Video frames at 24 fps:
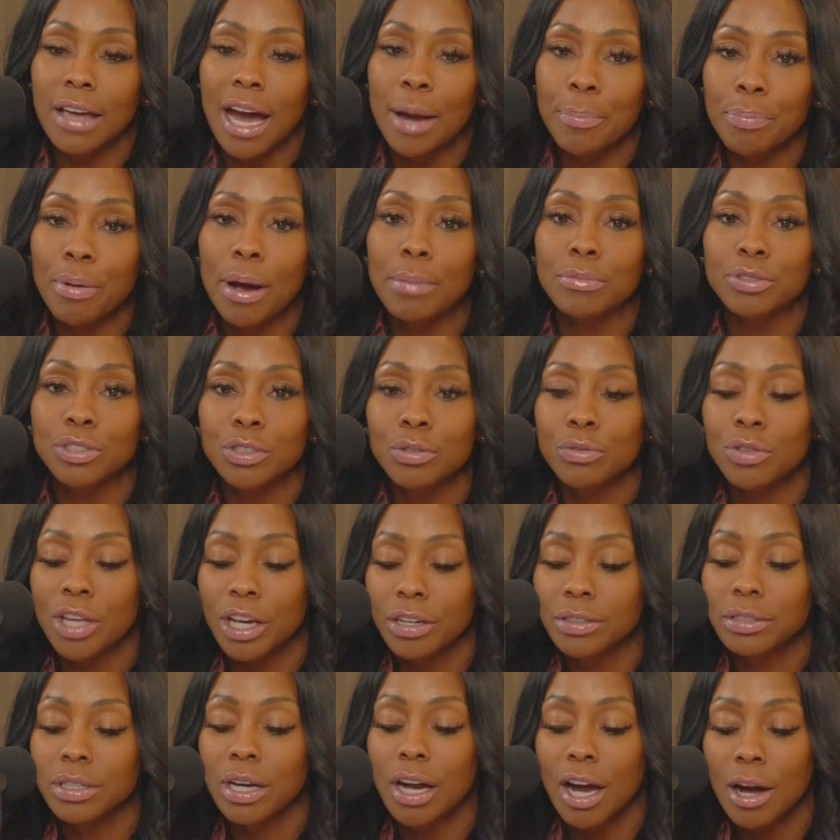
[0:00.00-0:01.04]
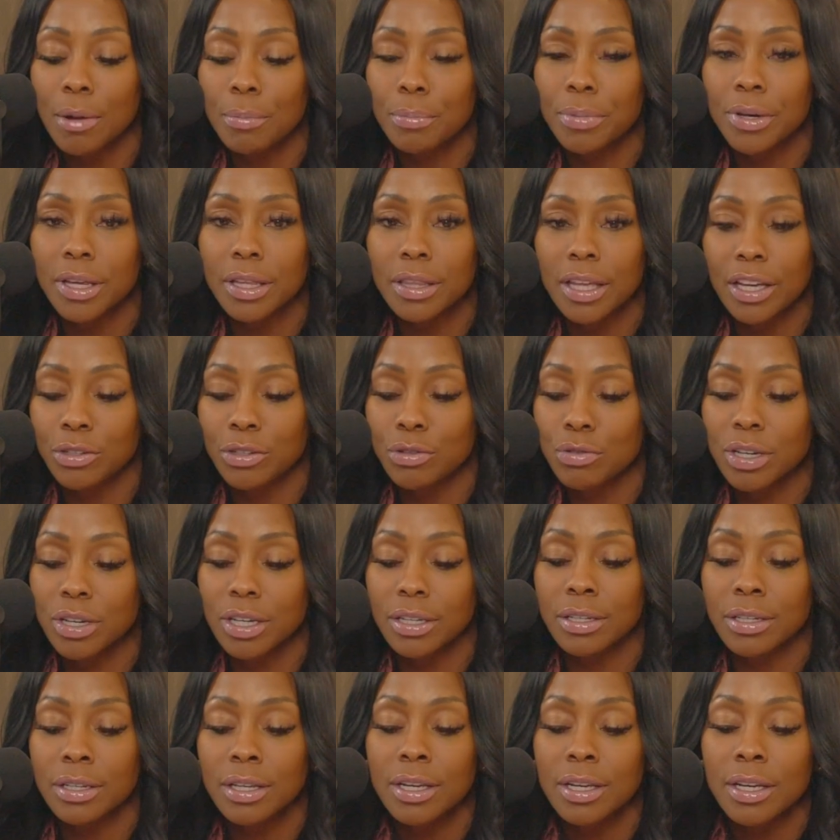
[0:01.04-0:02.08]
I promise you there's a company that you
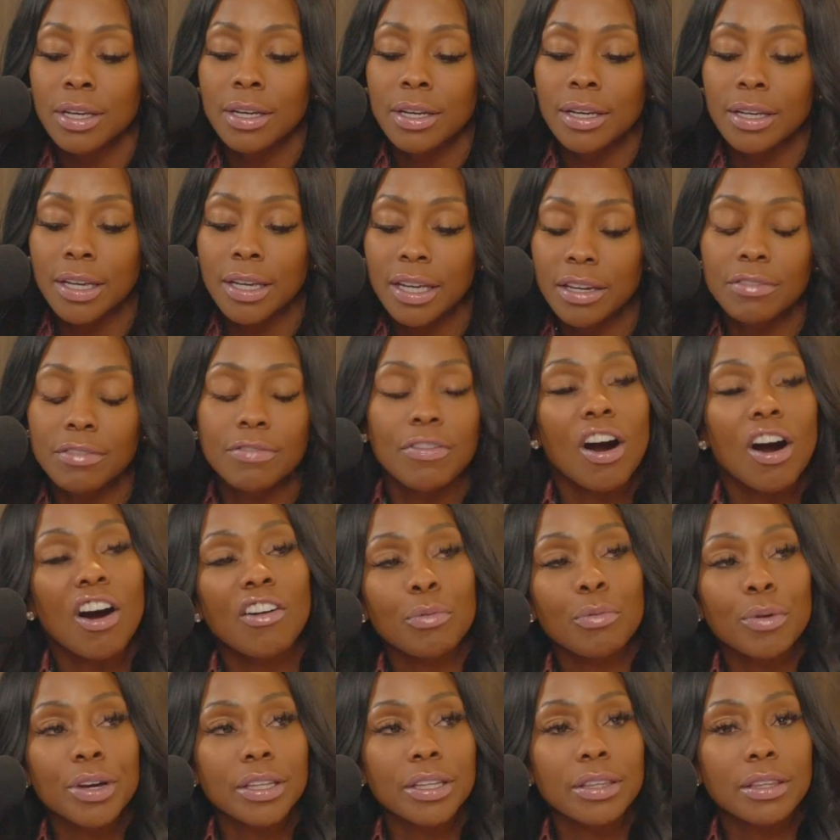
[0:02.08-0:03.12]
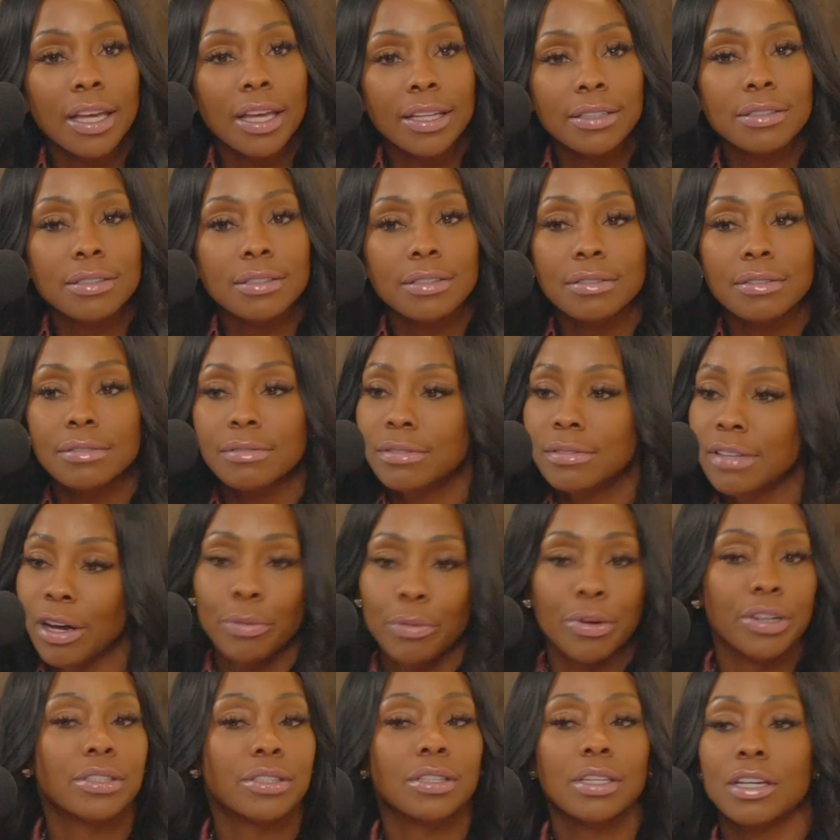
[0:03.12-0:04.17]
can get involved with that's
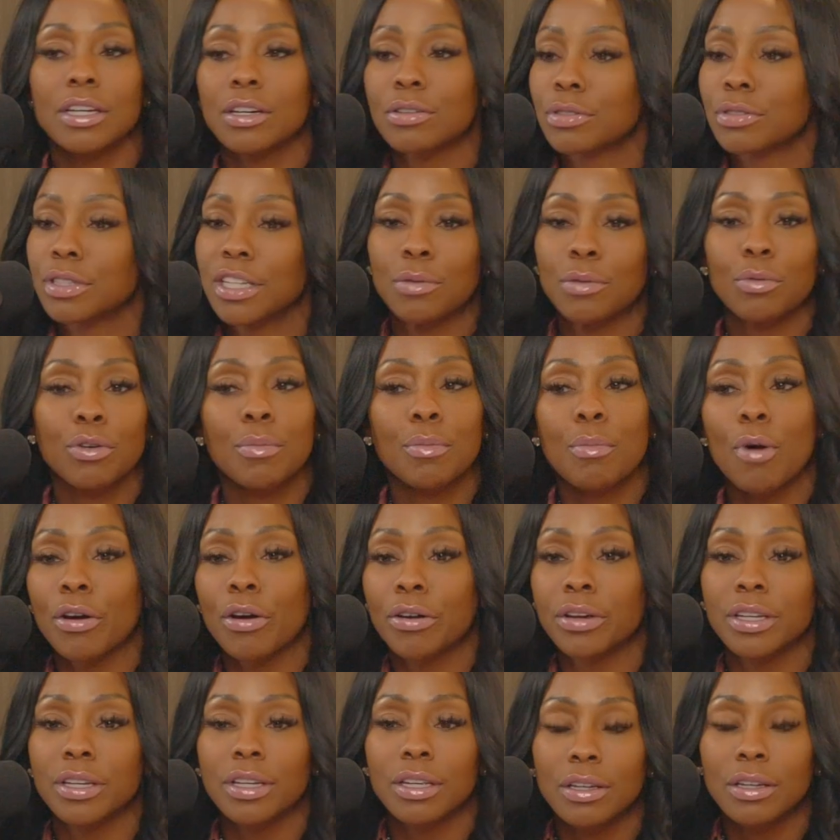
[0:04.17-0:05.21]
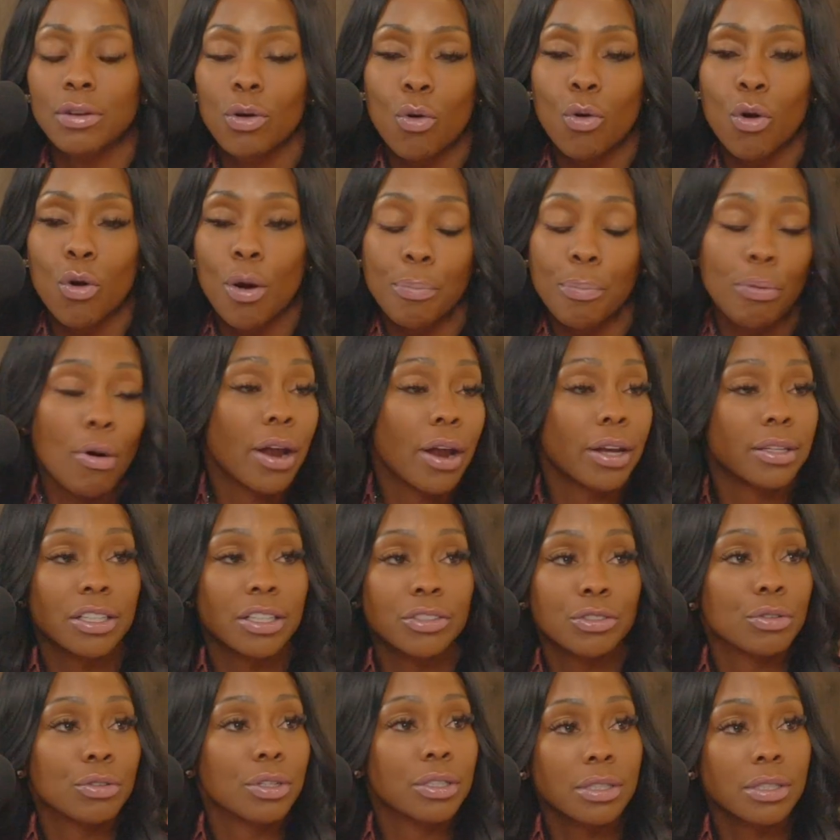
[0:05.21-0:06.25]
direct sales, network marketing, or a product
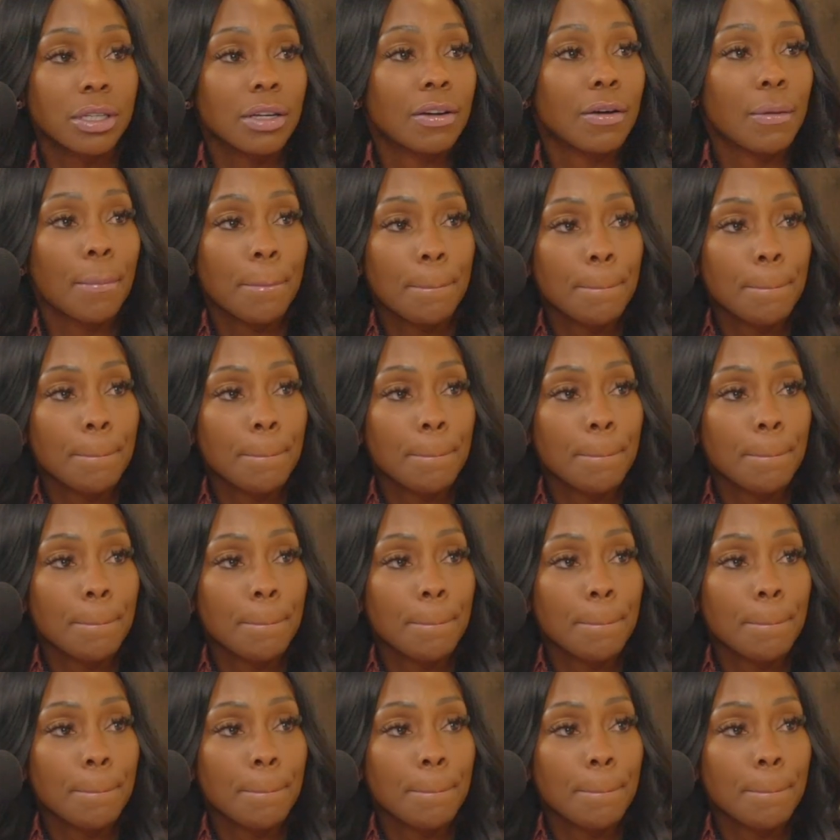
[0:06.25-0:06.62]
that you can sell.